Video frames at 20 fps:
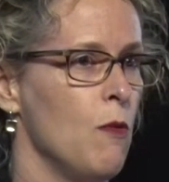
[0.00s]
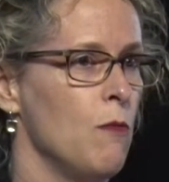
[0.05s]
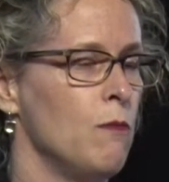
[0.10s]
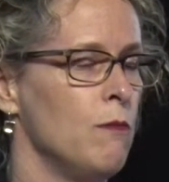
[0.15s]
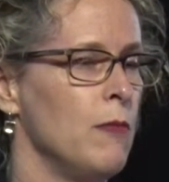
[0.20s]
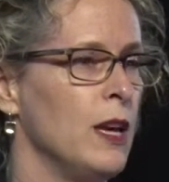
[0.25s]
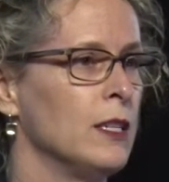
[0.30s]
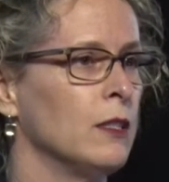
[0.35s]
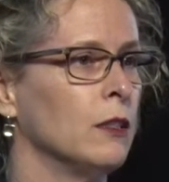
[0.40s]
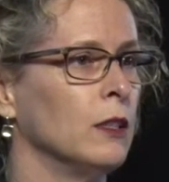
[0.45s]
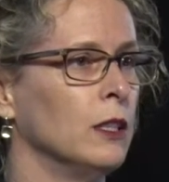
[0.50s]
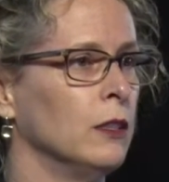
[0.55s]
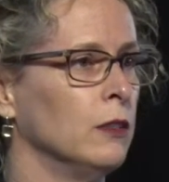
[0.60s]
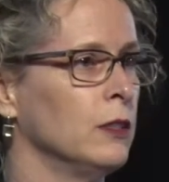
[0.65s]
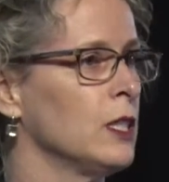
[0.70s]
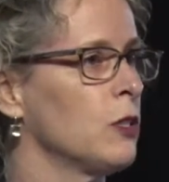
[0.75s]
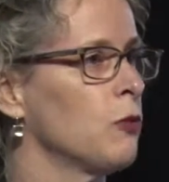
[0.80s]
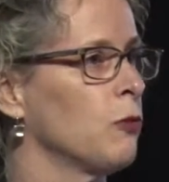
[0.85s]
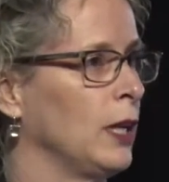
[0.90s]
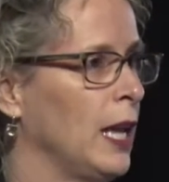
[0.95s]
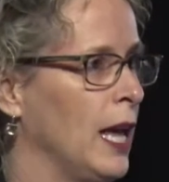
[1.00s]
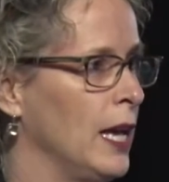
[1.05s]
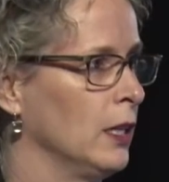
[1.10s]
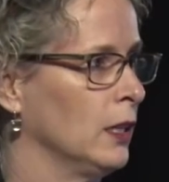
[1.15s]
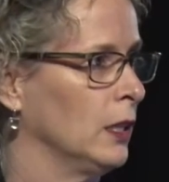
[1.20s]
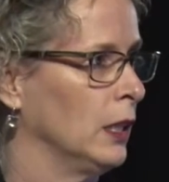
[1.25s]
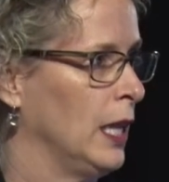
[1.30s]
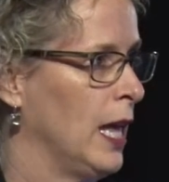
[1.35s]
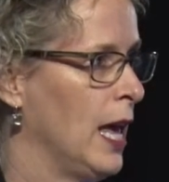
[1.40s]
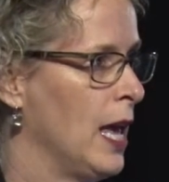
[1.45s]
Mental
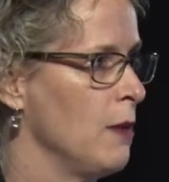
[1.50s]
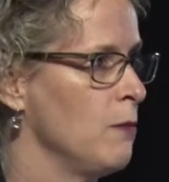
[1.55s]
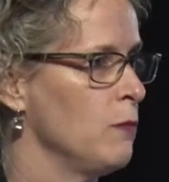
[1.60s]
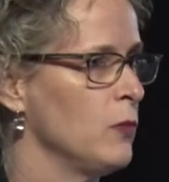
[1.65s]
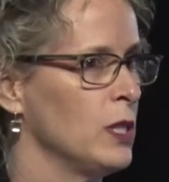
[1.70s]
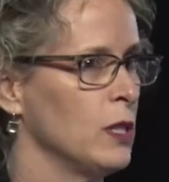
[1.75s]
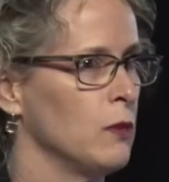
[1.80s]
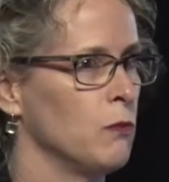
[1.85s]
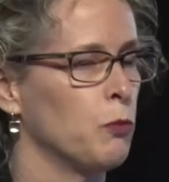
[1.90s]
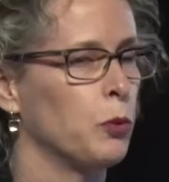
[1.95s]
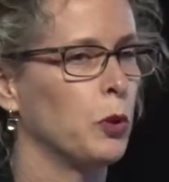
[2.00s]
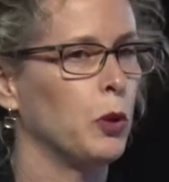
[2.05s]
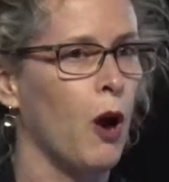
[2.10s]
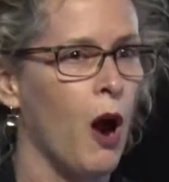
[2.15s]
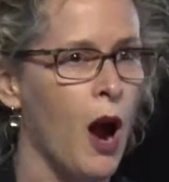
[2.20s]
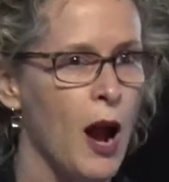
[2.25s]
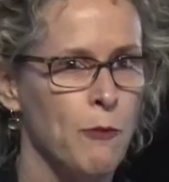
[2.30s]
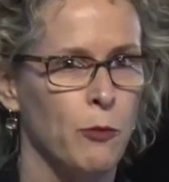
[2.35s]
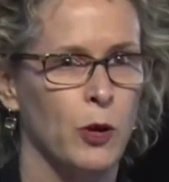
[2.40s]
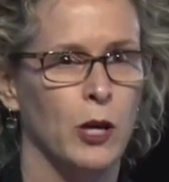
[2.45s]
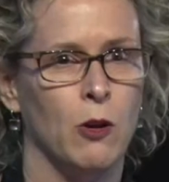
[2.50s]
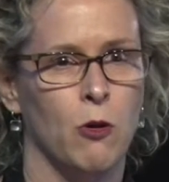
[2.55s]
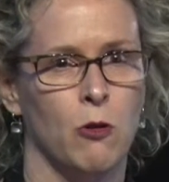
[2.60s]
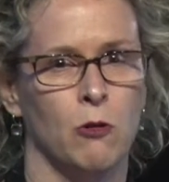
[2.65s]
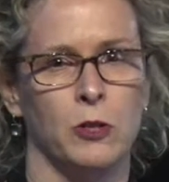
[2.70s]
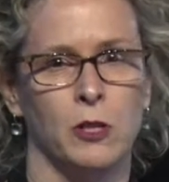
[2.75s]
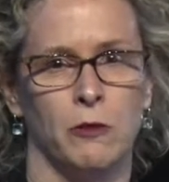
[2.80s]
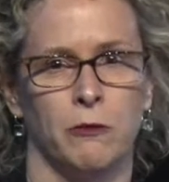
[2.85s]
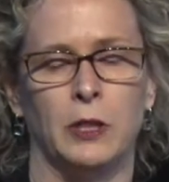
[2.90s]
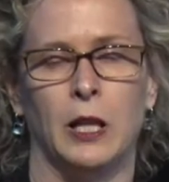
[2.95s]
illness-related claims and primary
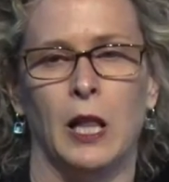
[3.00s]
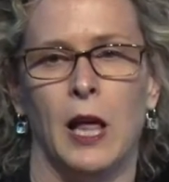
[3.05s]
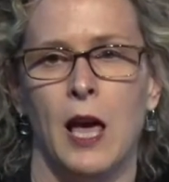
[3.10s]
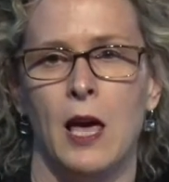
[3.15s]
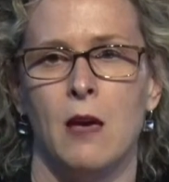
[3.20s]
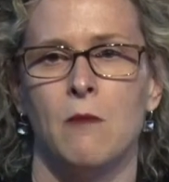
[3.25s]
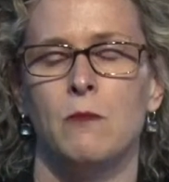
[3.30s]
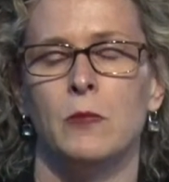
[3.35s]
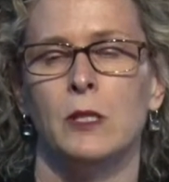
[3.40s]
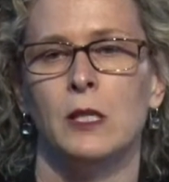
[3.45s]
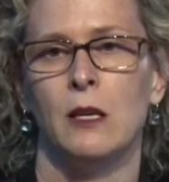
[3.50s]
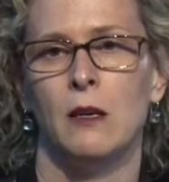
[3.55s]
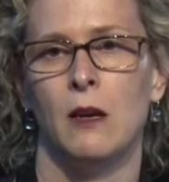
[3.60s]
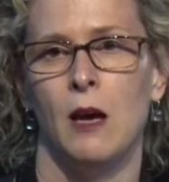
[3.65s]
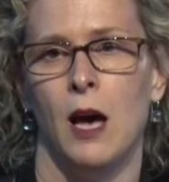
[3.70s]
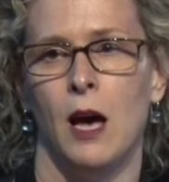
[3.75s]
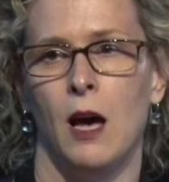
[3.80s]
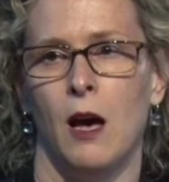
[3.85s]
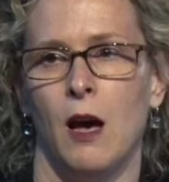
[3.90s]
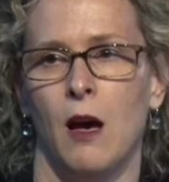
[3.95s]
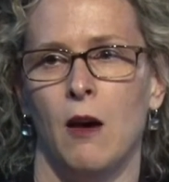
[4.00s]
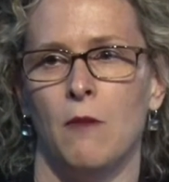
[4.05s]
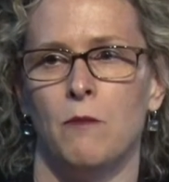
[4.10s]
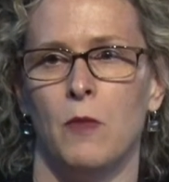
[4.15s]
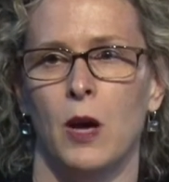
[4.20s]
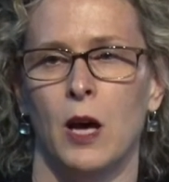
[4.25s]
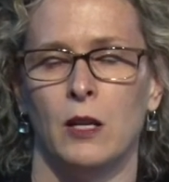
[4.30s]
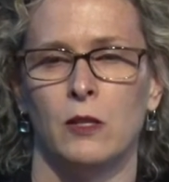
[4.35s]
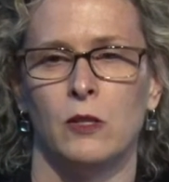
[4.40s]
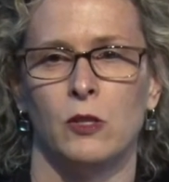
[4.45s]
cause of claims
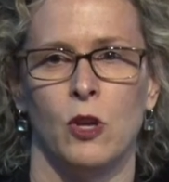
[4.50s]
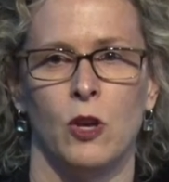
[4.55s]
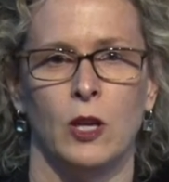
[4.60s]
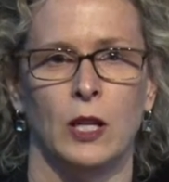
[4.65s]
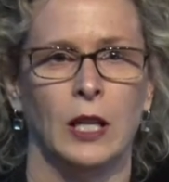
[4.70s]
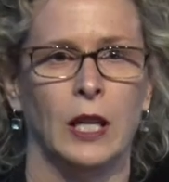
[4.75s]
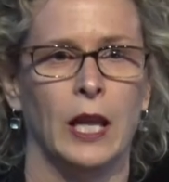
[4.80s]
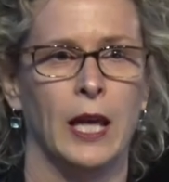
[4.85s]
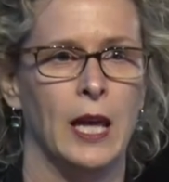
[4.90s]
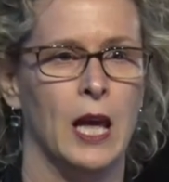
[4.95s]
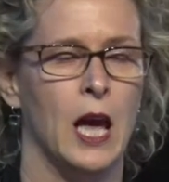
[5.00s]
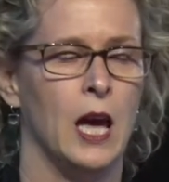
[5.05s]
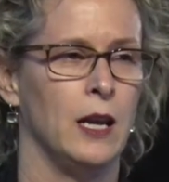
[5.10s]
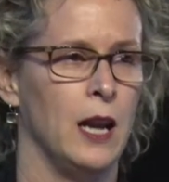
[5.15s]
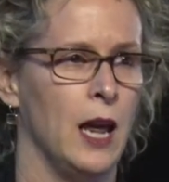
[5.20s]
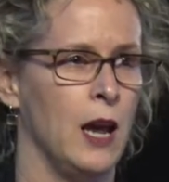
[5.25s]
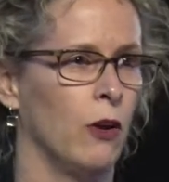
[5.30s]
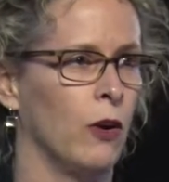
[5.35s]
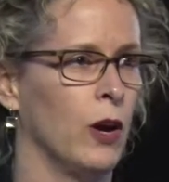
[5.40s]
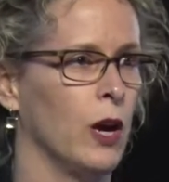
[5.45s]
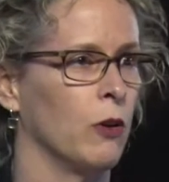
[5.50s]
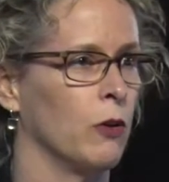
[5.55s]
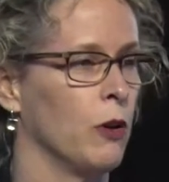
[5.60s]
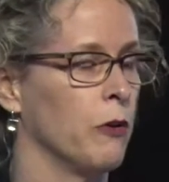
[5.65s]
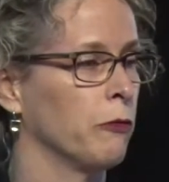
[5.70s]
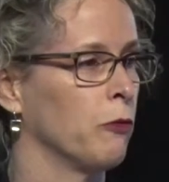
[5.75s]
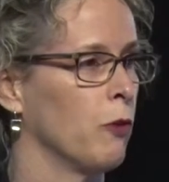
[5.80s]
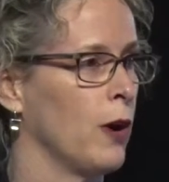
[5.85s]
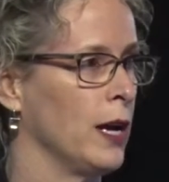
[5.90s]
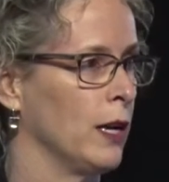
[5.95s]
are certainly an area
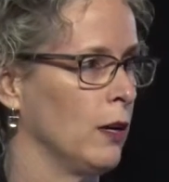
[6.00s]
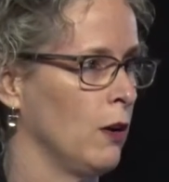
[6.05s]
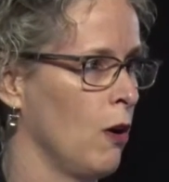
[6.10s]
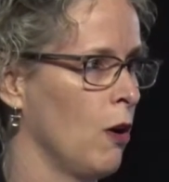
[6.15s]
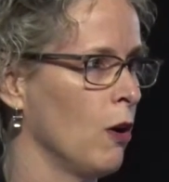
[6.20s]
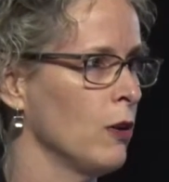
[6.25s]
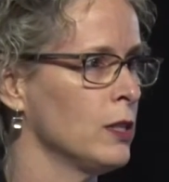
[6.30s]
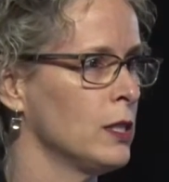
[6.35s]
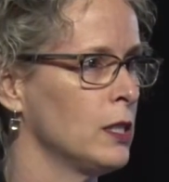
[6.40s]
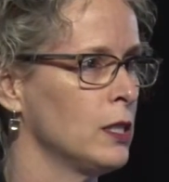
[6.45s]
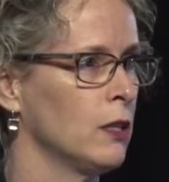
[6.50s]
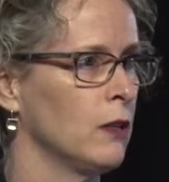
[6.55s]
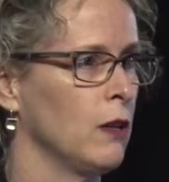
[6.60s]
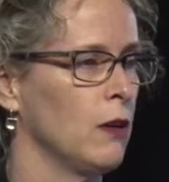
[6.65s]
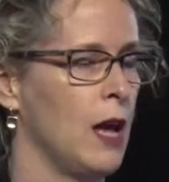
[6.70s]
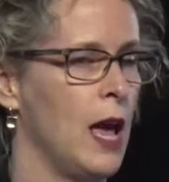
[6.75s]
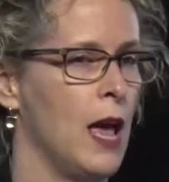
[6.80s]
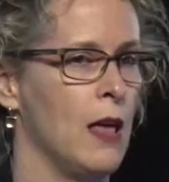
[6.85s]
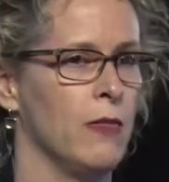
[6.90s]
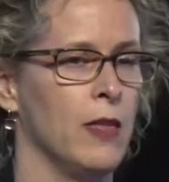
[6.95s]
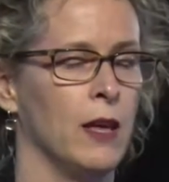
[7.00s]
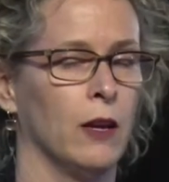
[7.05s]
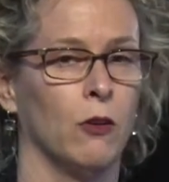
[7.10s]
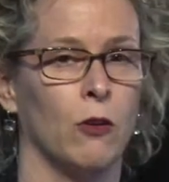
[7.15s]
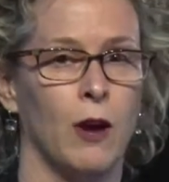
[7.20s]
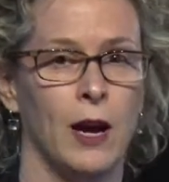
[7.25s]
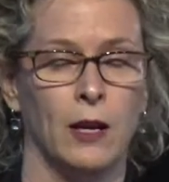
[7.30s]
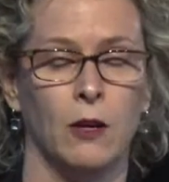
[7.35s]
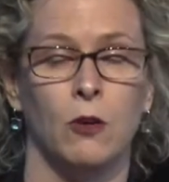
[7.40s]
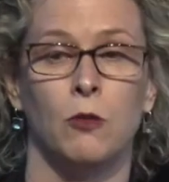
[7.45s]
of great cost and they're
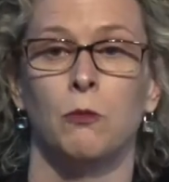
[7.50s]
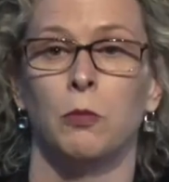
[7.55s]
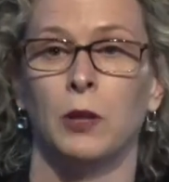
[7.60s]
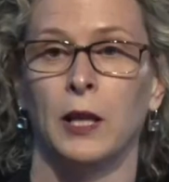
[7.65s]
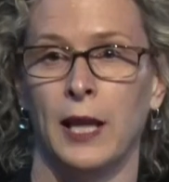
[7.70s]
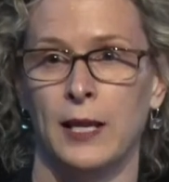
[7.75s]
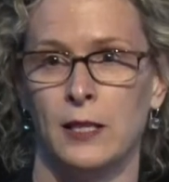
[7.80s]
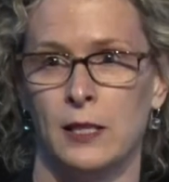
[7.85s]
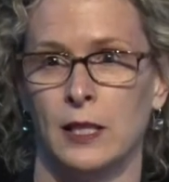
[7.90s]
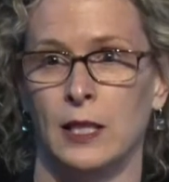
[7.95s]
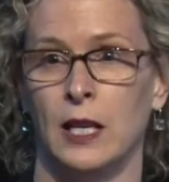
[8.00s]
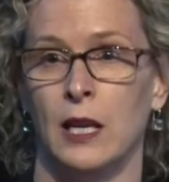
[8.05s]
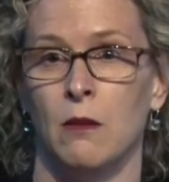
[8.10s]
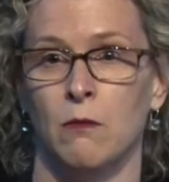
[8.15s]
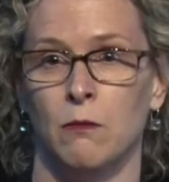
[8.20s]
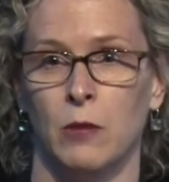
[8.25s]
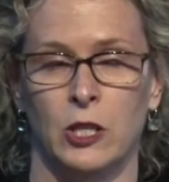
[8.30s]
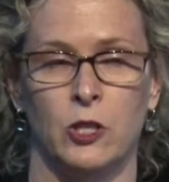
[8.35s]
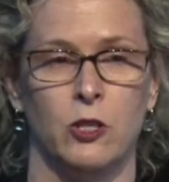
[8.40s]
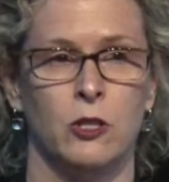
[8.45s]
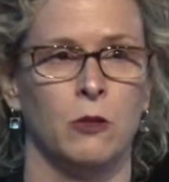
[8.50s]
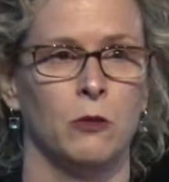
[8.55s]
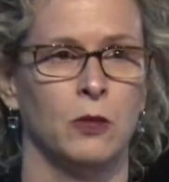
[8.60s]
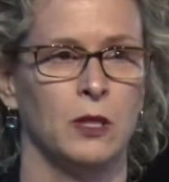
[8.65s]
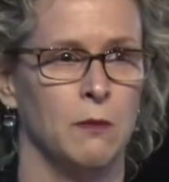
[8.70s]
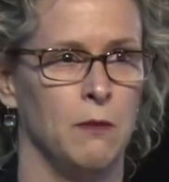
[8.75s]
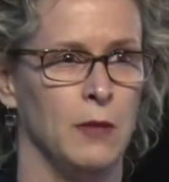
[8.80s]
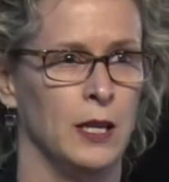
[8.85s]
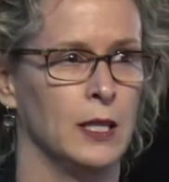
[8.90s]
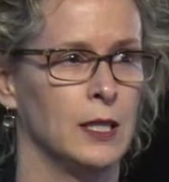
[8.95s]
great complexity in which to
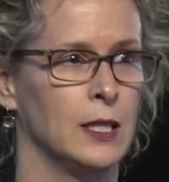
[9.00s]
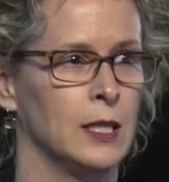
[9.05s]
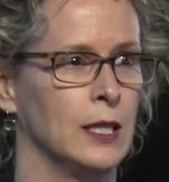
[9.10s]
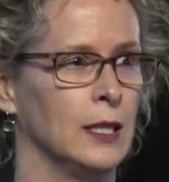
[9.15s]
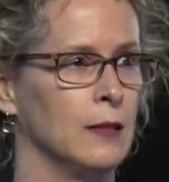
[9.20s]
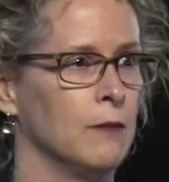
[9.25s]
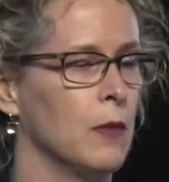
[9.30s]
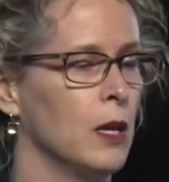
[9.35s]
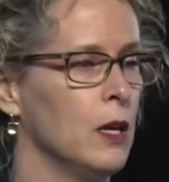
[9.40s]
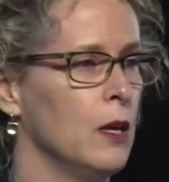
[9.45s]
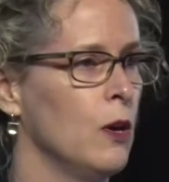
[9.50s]
administer.